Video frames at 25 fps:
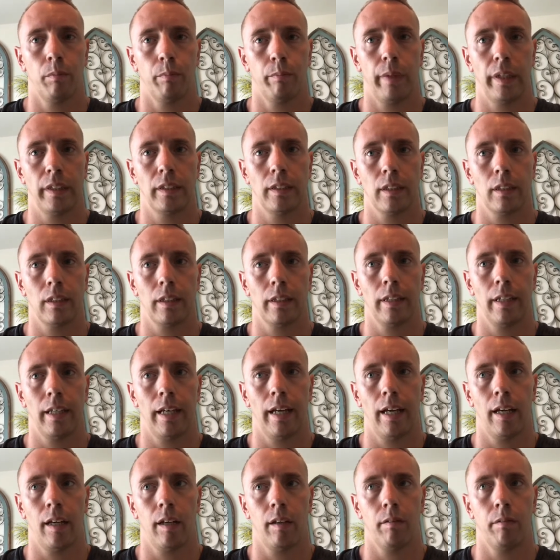Basically they
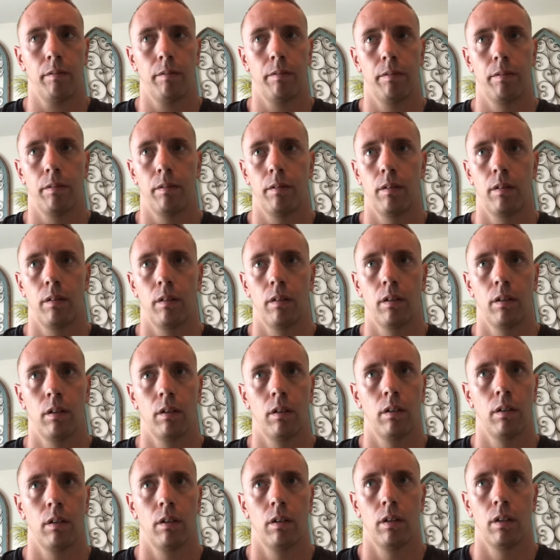have
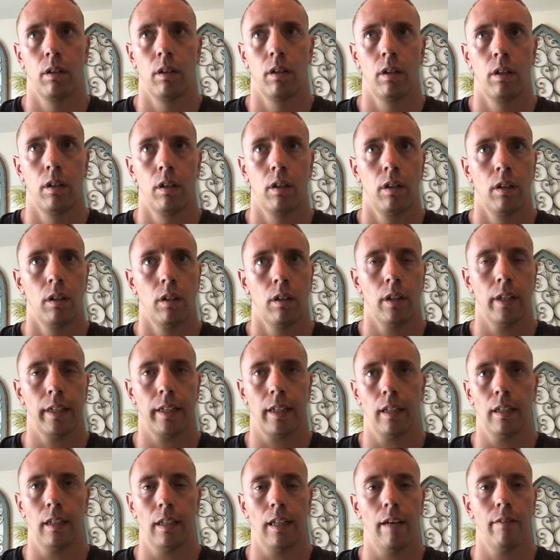
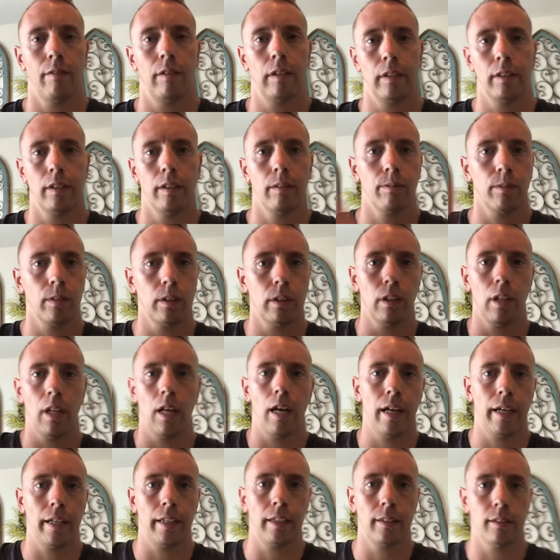like 11 different
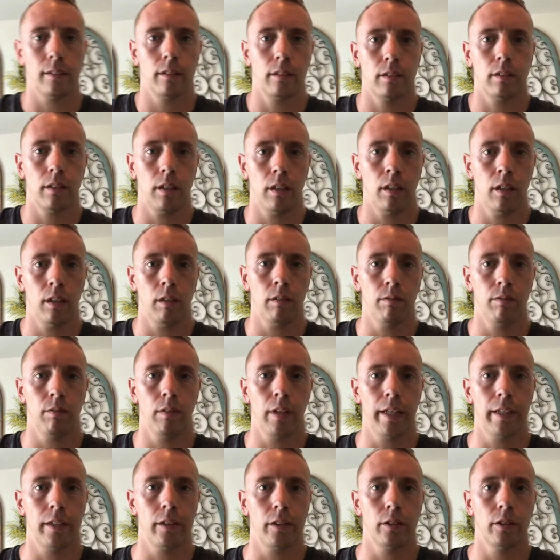lines of
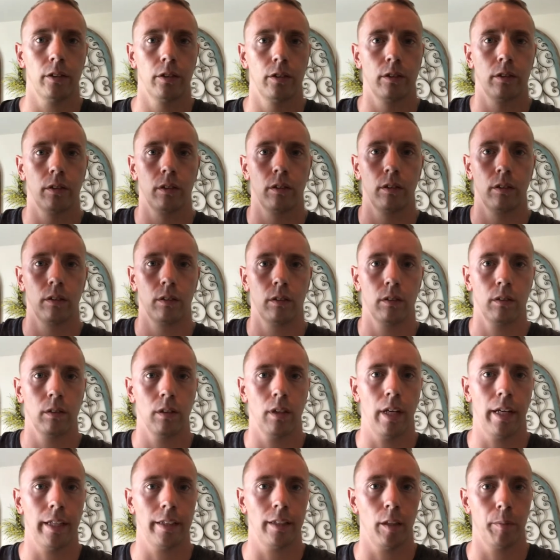letters
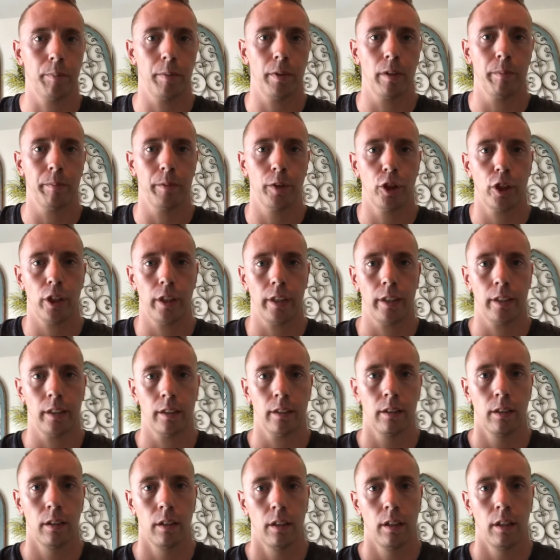lined up in the
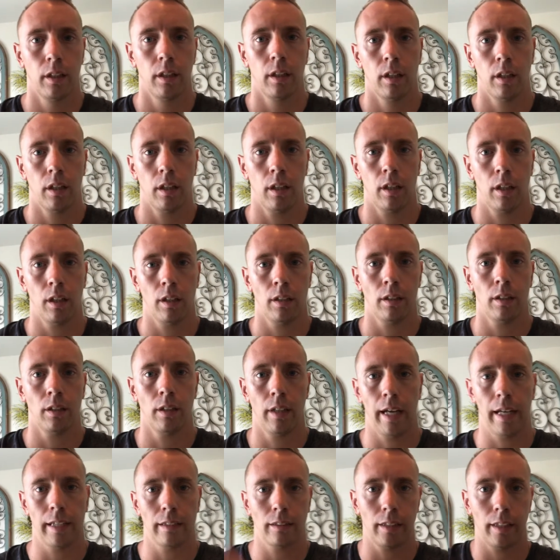machine.
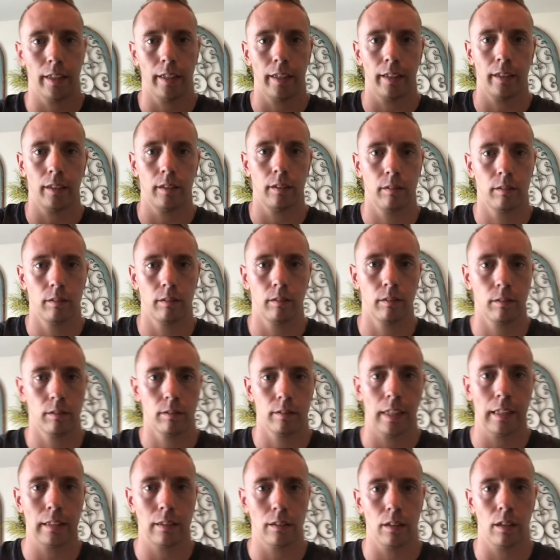As
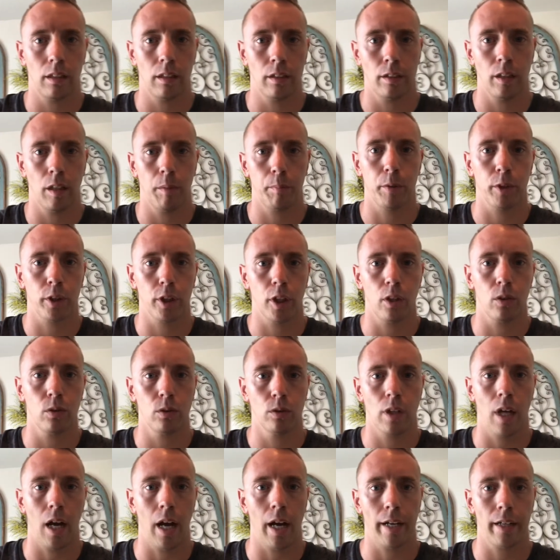the number
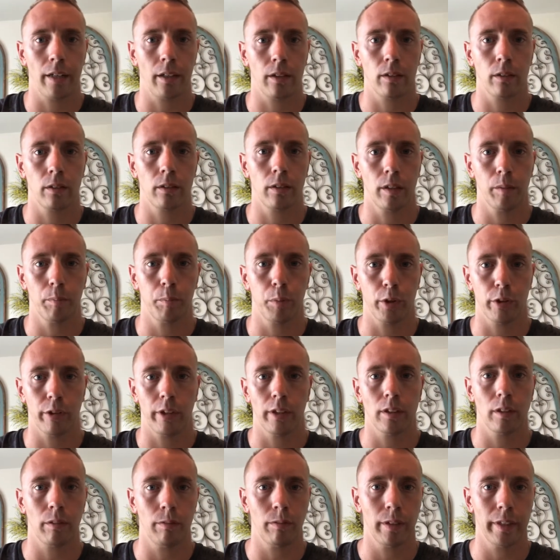goes higher, it
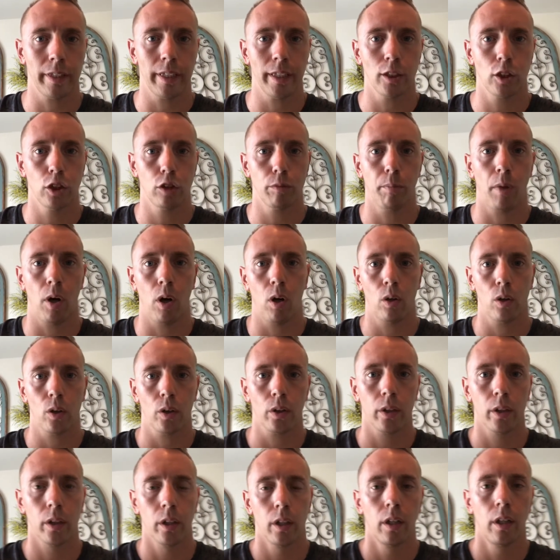progressively gets
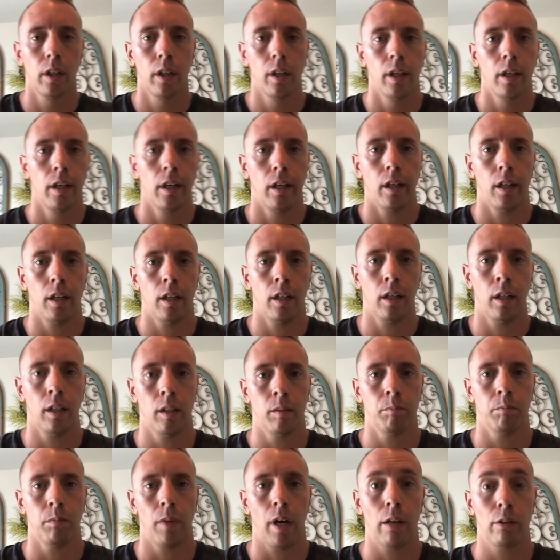smaller.
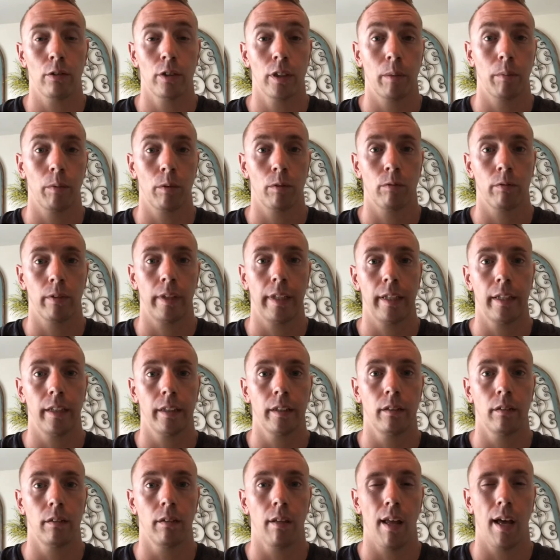I was able to
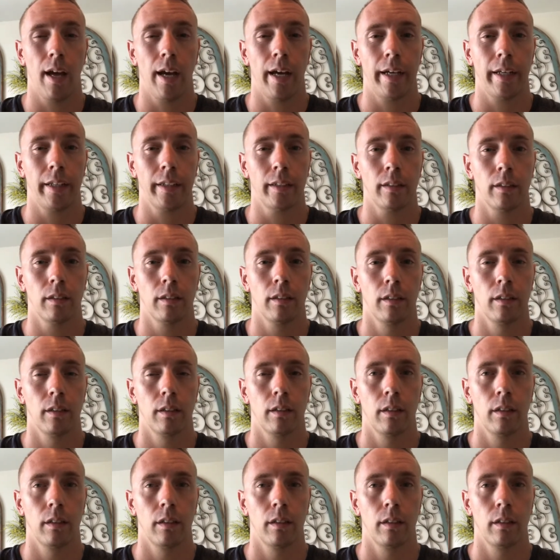read line